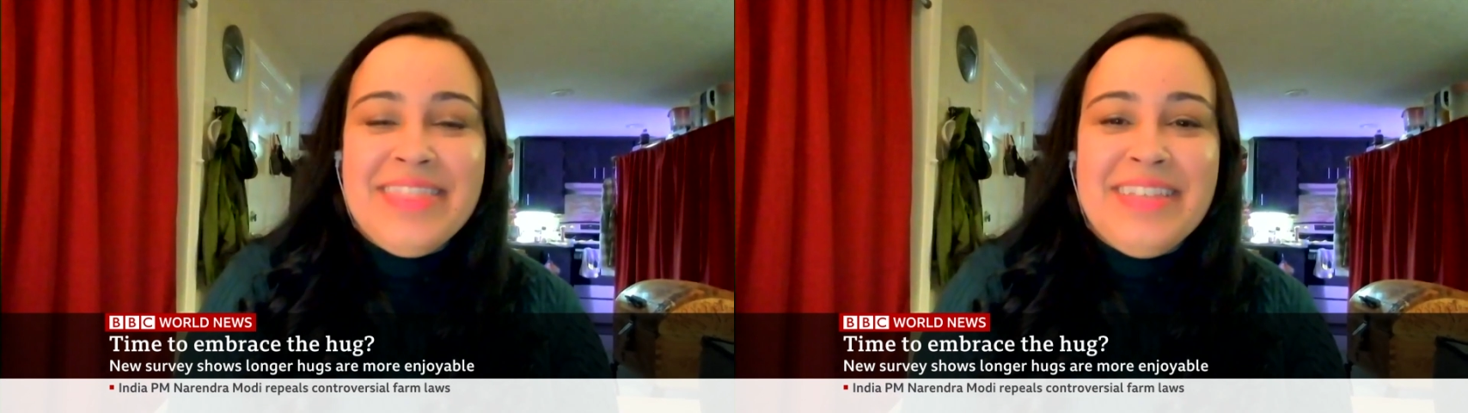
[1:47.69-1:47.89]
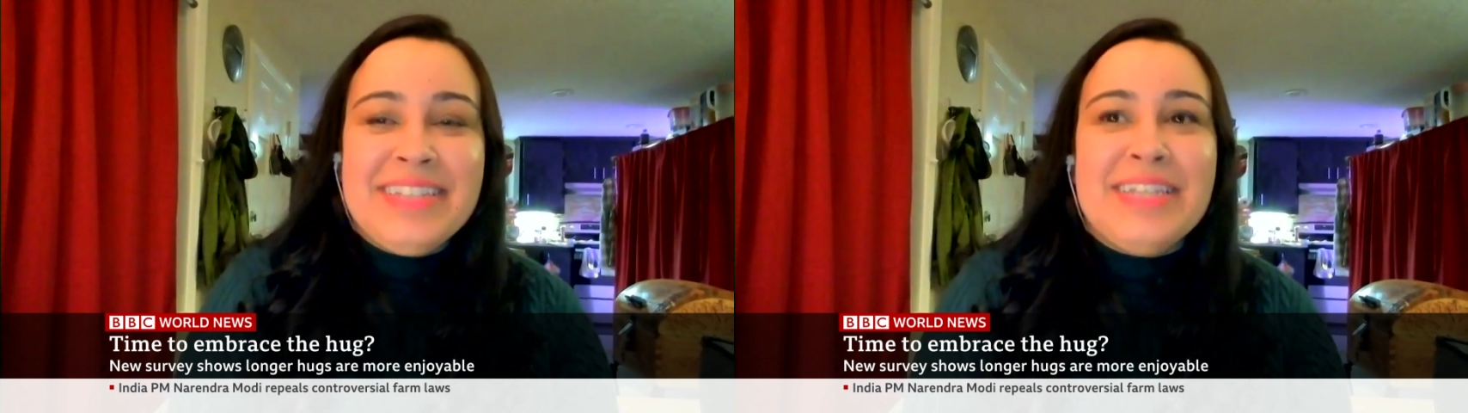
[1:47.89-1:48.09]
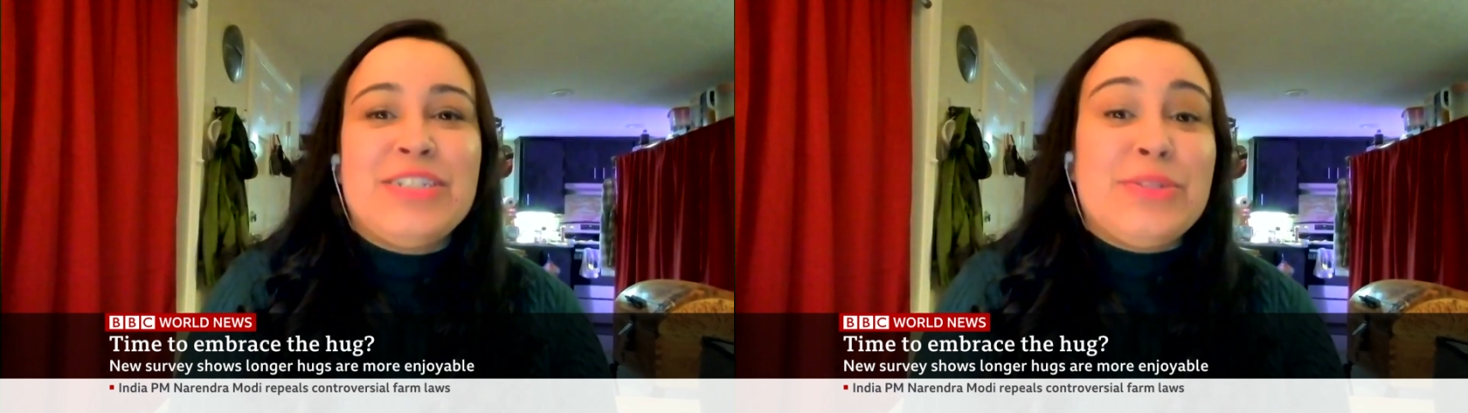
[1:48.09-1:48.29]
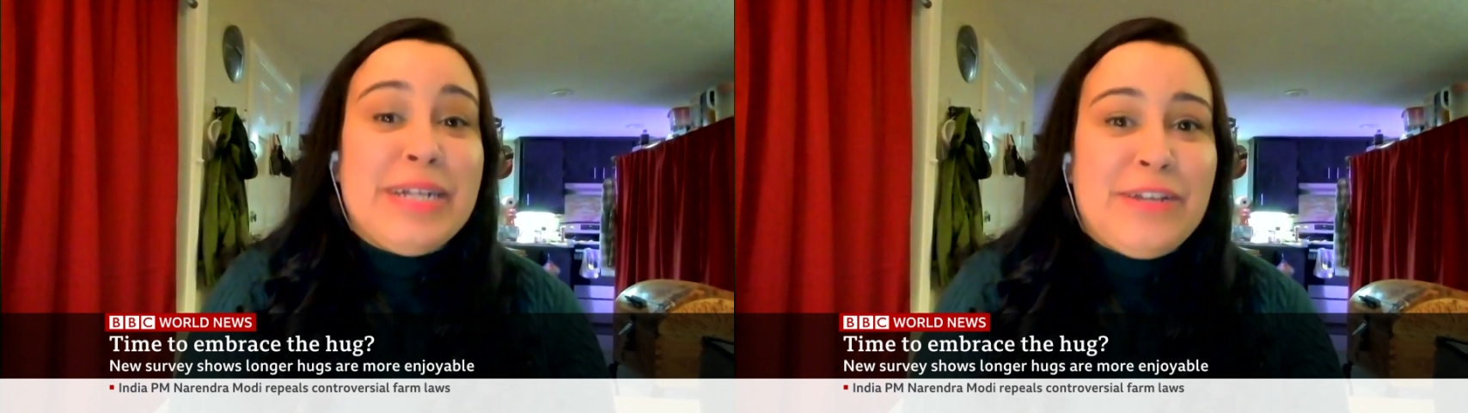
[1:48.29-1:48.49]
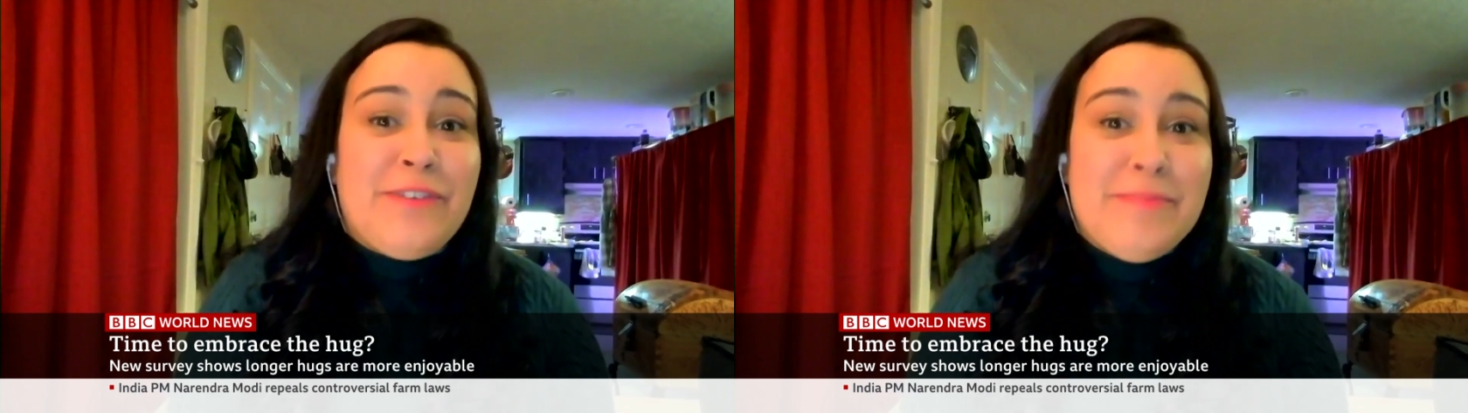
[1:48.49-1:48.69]
the, the
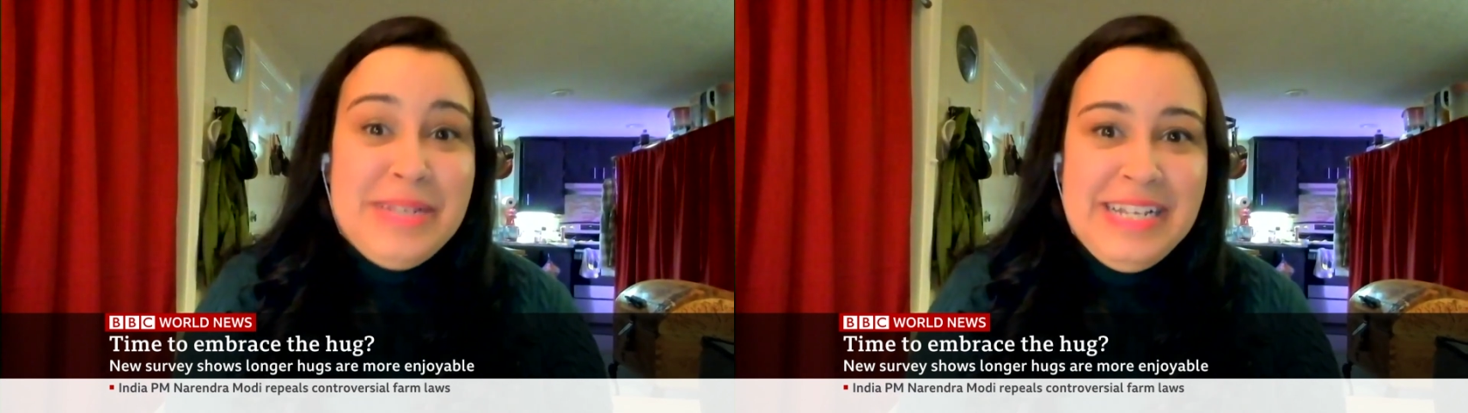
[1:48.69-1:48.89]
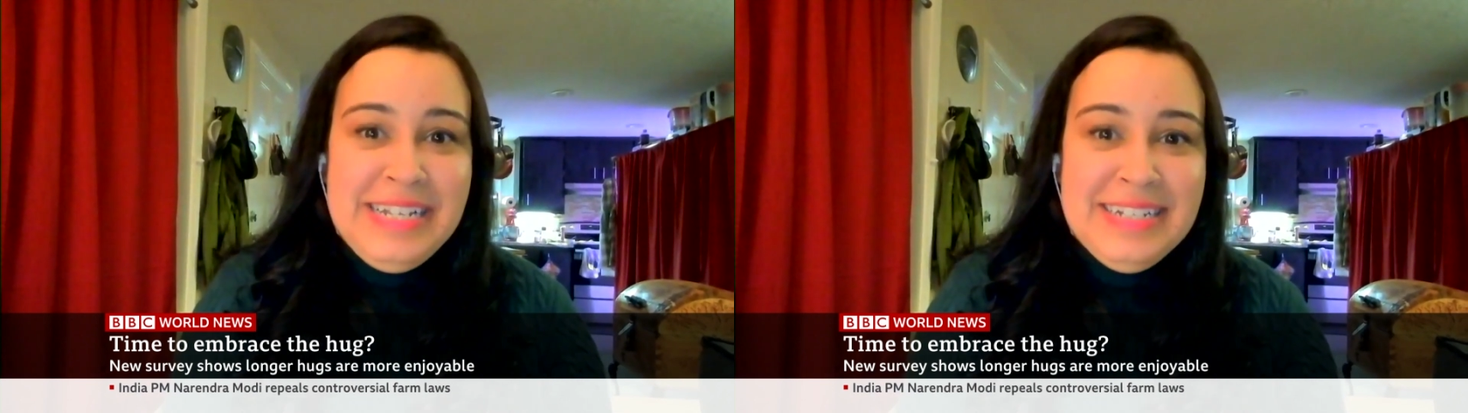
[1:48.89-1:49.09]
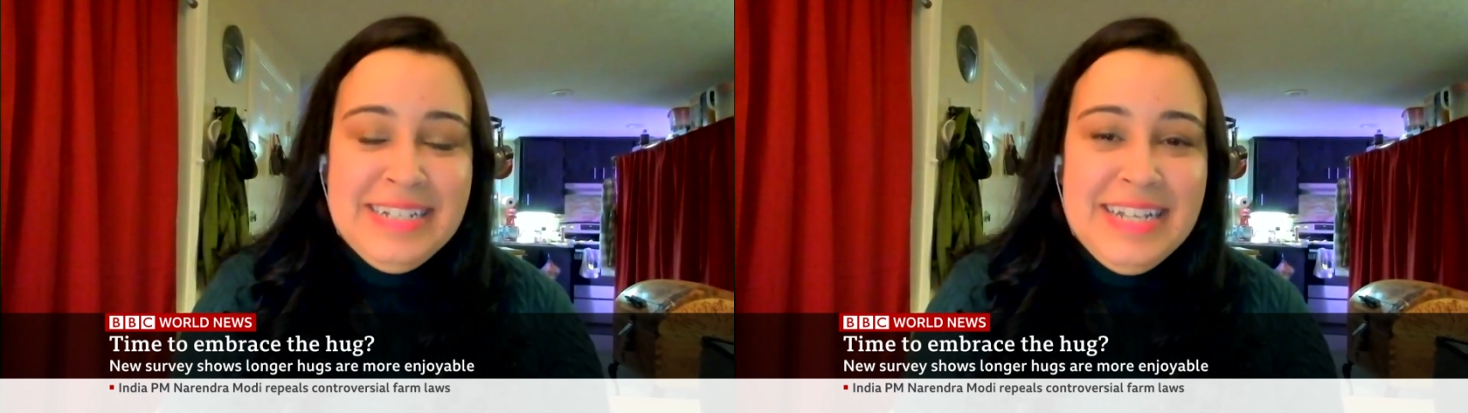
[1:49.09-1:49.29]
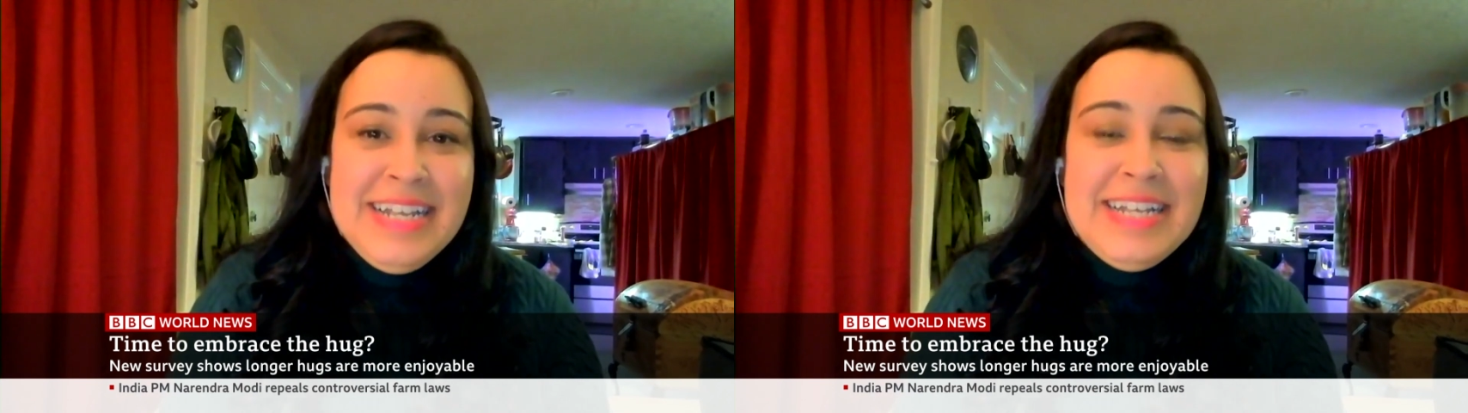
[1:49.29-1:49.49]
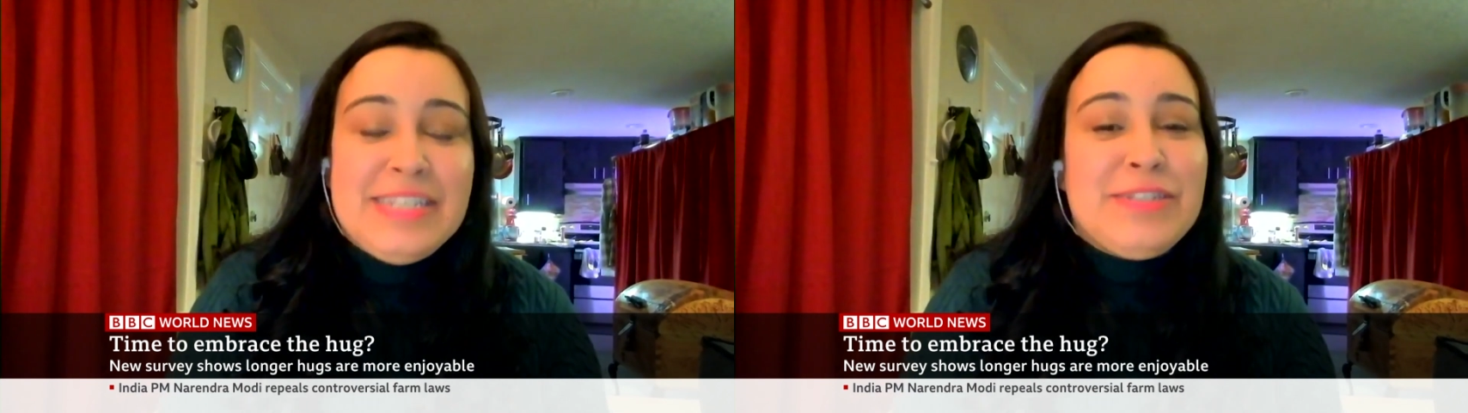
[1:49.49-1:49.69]
trick for me
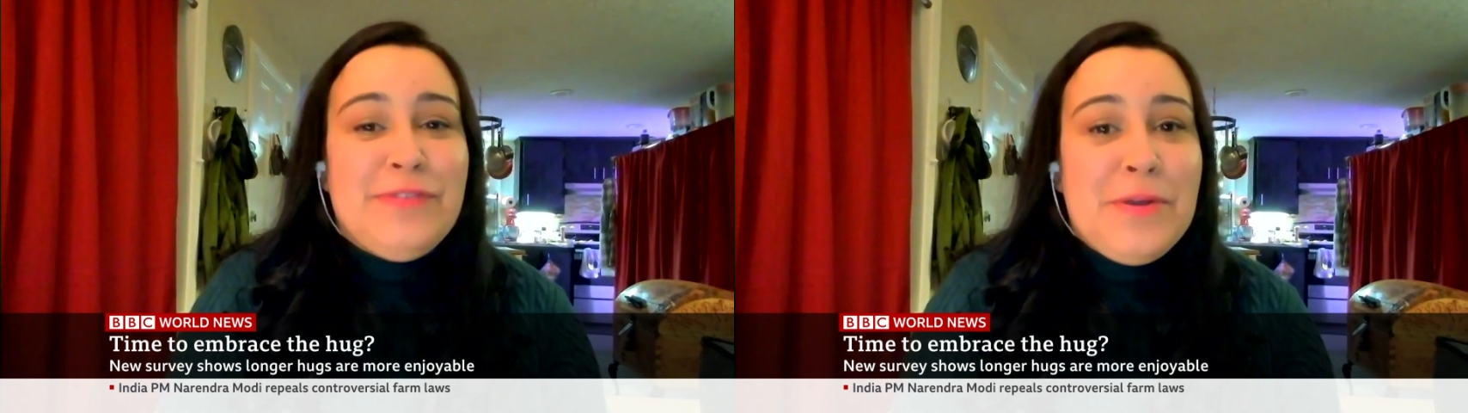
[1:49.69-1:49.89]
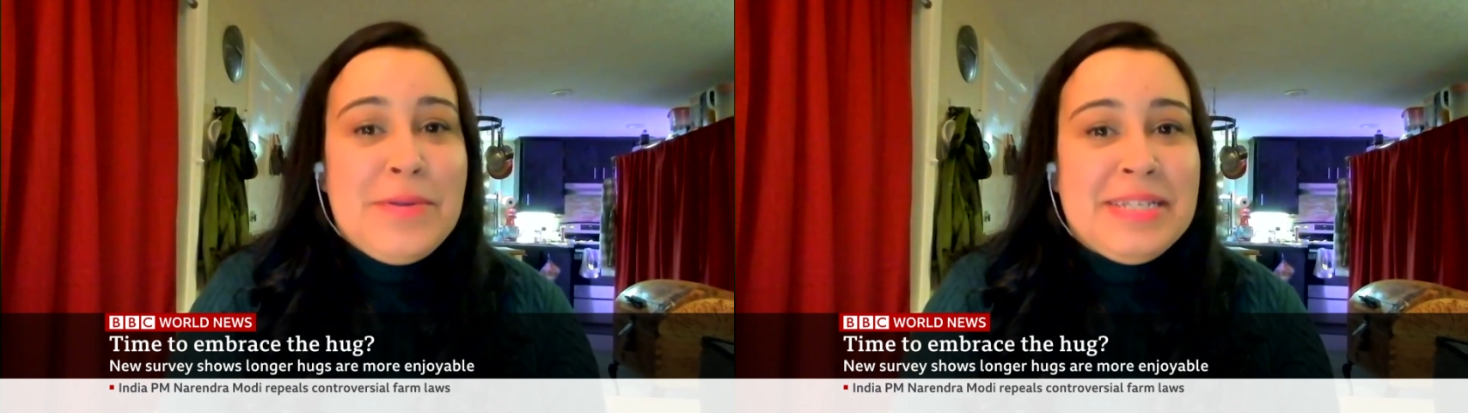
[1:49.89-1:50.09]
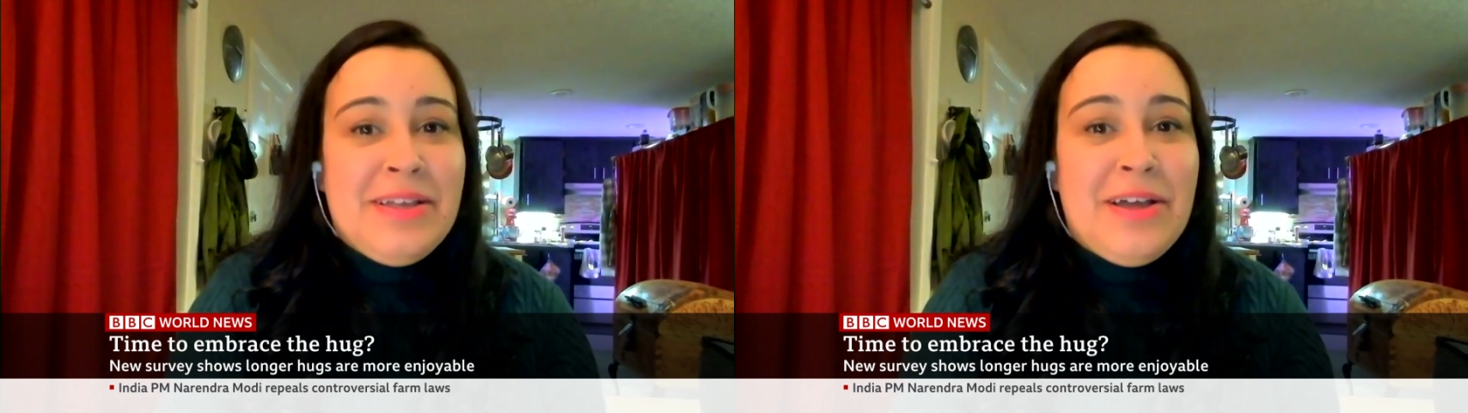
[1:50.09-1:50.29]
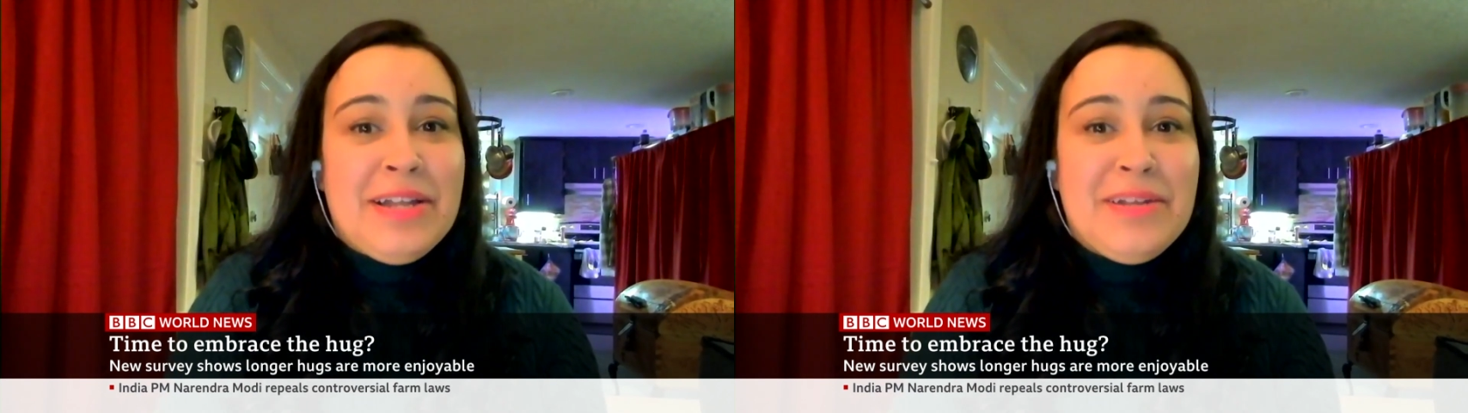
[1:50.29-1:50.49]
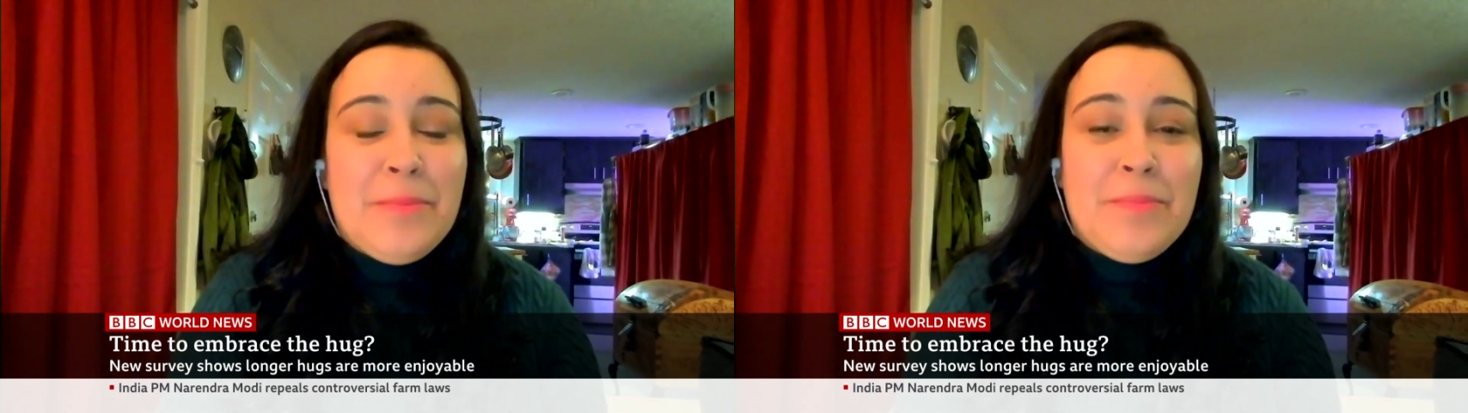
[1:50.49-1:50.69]
is to focus
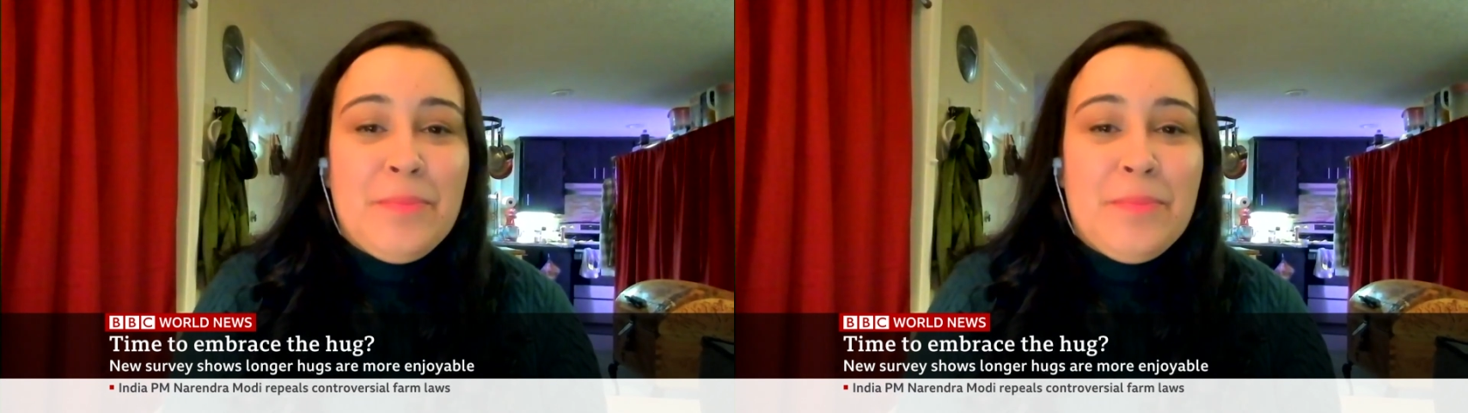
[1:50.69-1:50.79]
on